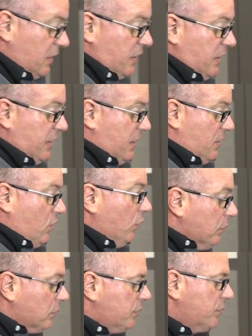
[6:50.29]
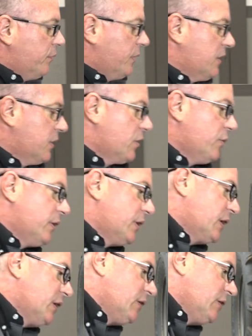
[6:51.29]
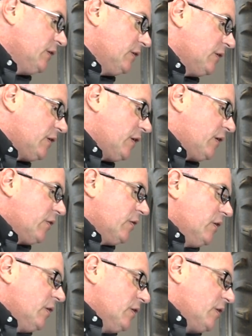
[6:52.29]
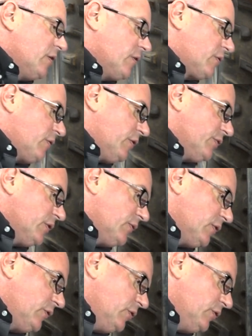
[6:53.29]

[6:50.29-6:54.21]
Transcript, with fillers: Now we can go ahead and get in our crossover